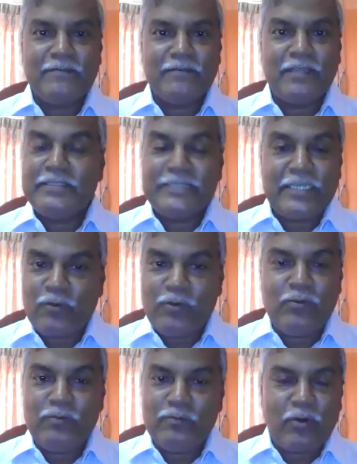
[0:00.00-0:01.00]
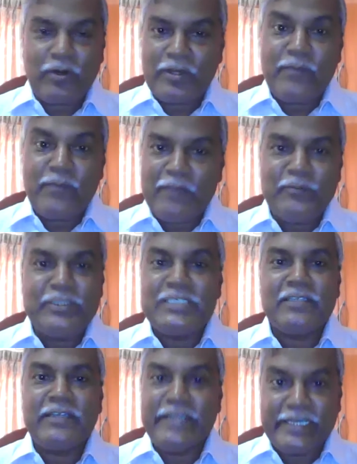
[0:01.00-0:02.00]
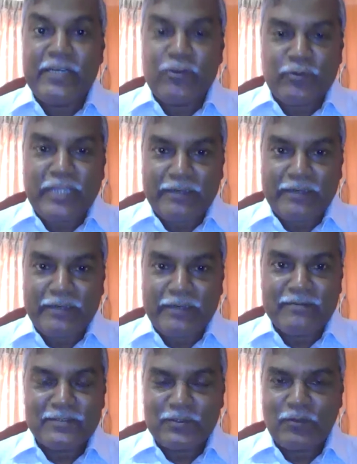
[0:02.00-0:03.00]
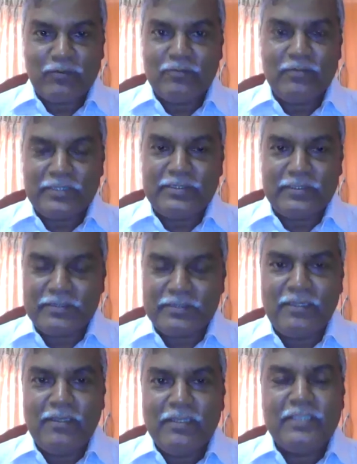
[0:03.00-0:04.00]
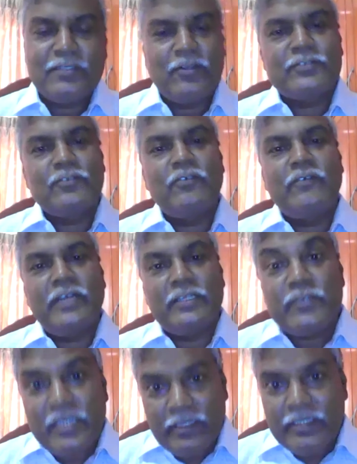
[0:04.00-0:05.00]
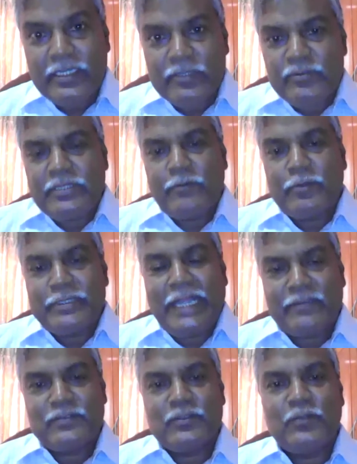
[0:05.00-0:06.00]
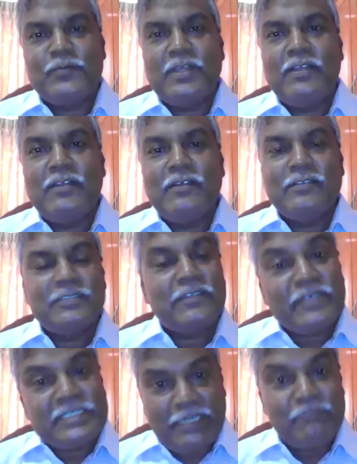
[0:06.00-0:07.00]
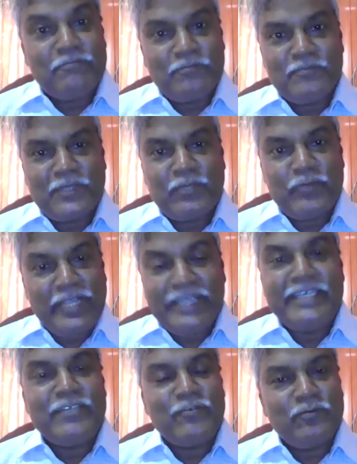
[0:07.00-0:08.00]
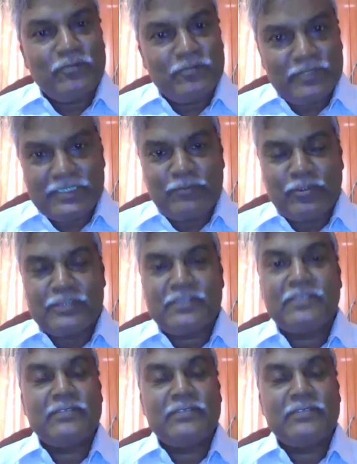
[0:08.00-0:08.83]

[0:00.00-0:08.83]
And this I told you, our prime minister agreed to that. So yeah. he's, he's, he's also uh, interested about that. So Hmm. the first step that we agree to disperse.